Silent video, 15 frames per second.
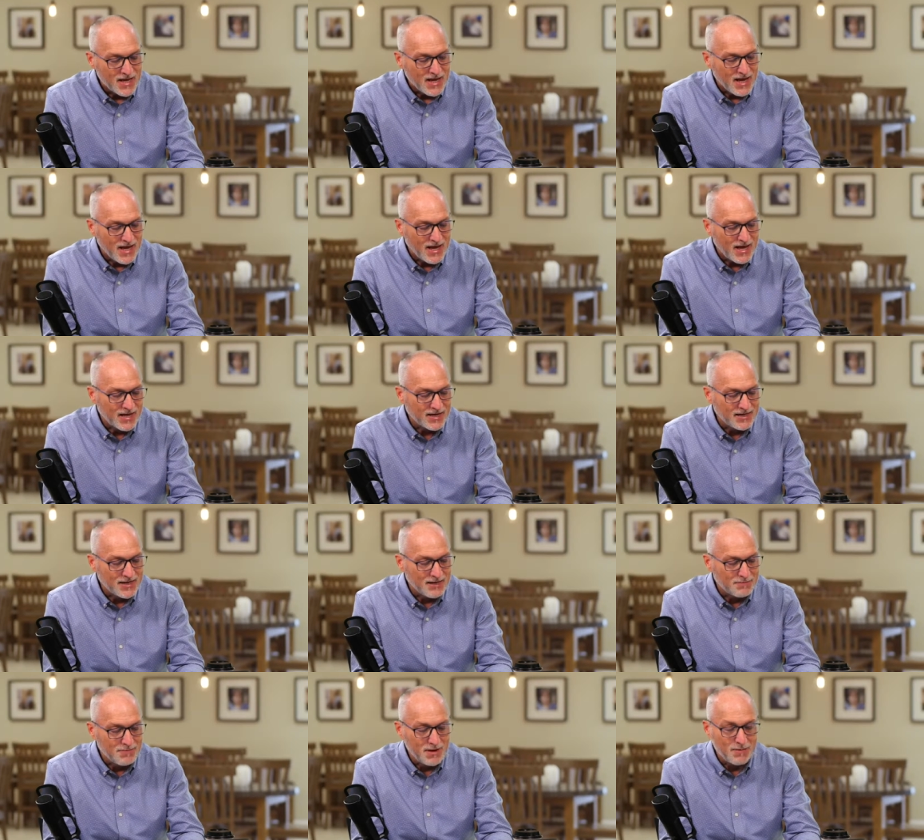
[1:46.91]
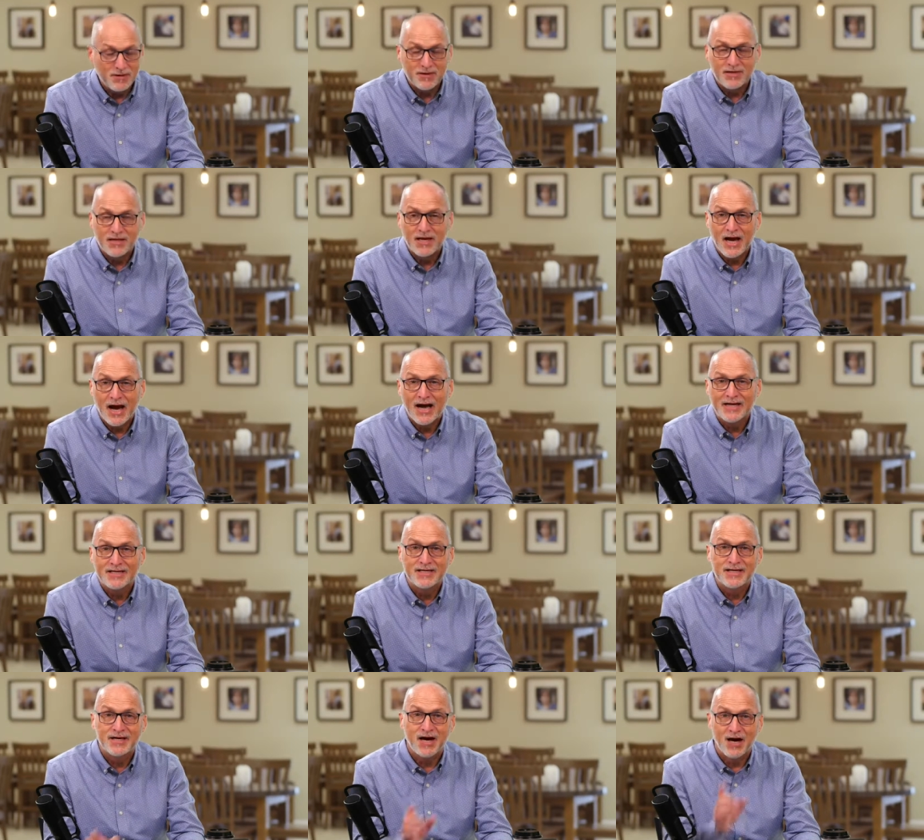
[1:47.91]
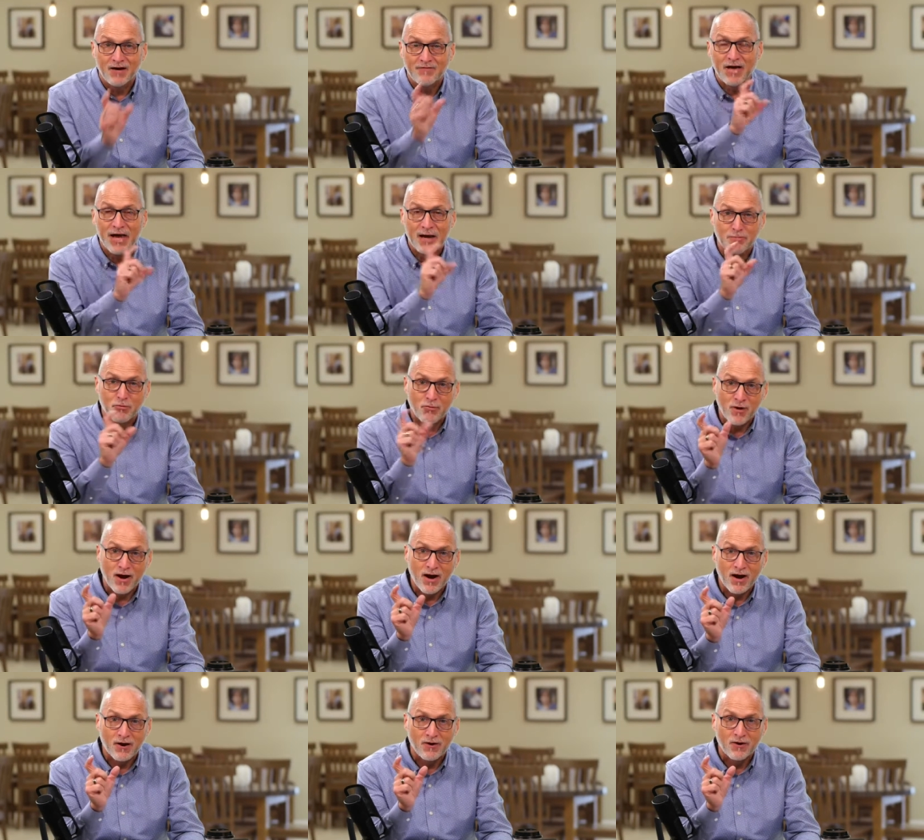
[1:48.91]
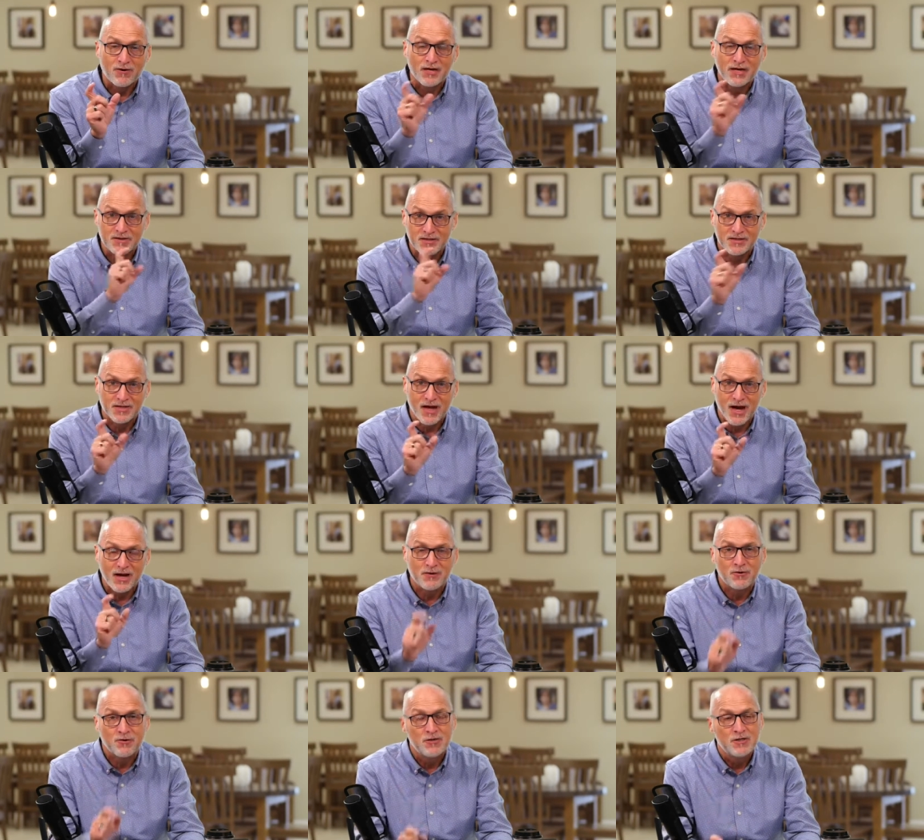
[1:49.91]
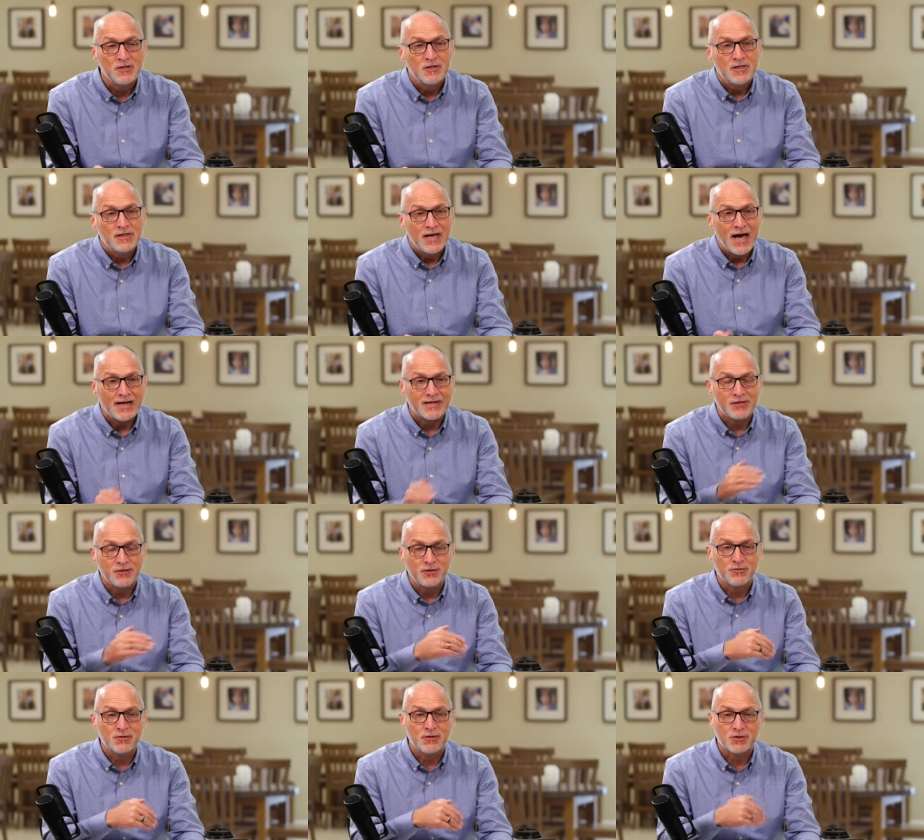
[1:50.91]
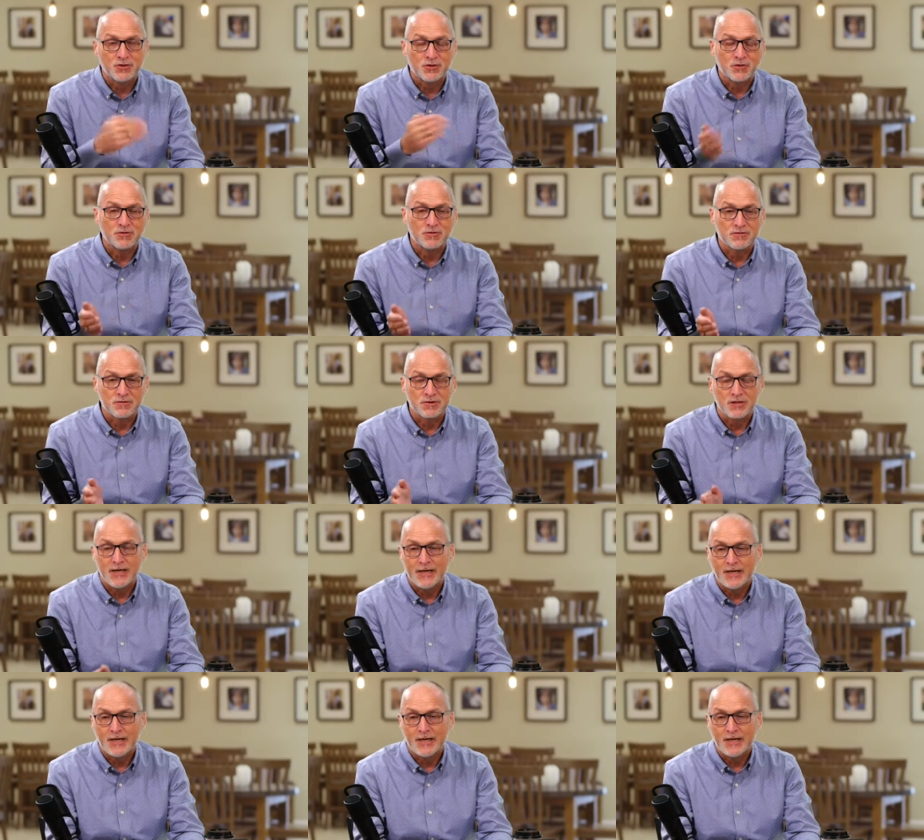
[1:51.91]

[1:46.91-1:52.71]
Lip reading: And maybe the idea of a prayer in the title had to do with a certain